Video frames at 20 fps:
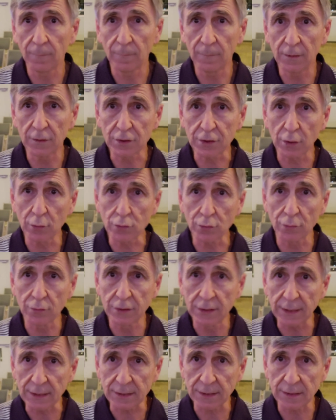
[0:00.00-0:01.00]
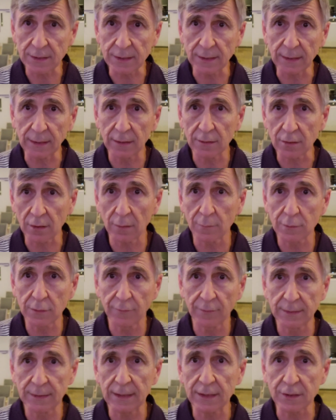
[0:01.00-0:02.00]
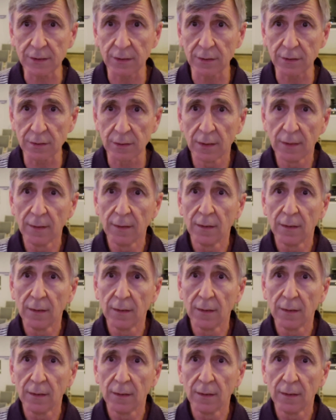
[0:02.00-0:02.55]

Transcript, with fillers: the social distancing in terms of a distance